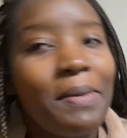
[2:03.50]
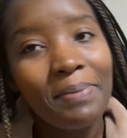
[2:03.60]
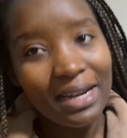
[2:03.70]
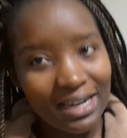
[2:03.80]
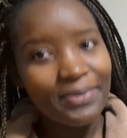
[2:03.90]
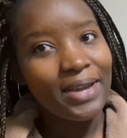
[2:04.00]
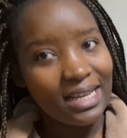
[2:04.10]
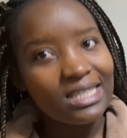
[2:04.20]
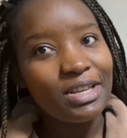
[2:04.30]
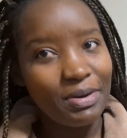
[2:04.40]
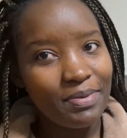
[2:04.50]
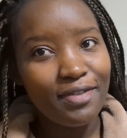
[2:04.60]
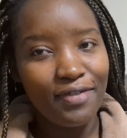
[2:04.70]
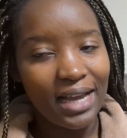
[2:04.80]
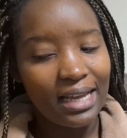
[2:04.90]
But anyway, it's gonna be
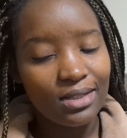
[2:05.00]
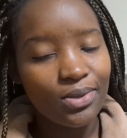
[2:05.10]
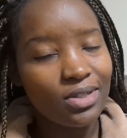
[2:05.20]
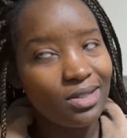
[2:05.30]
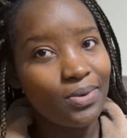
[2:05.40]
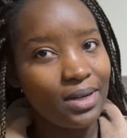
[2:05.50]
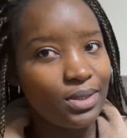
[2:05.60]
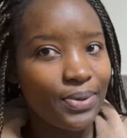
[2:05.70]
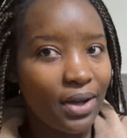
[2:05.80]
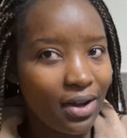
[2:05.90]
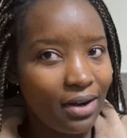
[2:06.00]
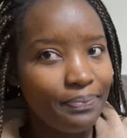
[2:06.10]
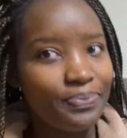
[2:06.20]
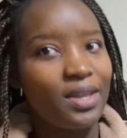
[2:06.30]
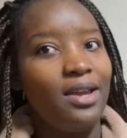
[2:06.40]
fine. So she's going to her.
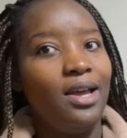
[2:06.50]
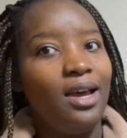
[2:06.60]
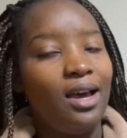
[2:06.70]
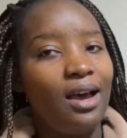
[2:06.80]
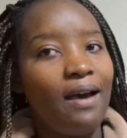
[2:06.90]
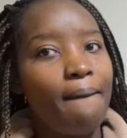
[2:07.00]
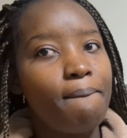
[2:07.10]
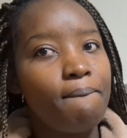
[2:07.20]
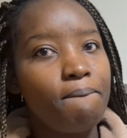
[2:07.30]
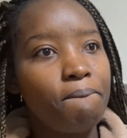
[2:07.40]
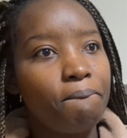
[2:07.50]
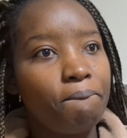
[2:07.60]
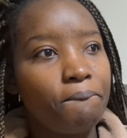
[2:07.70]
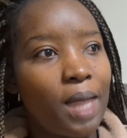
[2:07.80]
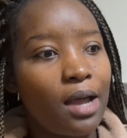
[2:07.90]

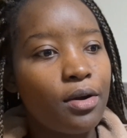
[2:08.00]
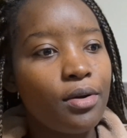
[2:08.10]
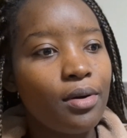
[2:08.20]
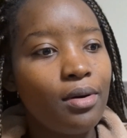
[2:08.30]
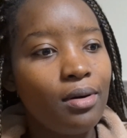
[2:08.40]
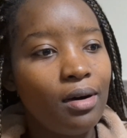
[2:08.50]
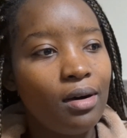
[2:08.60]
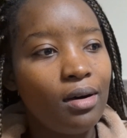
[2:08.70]
I don't know.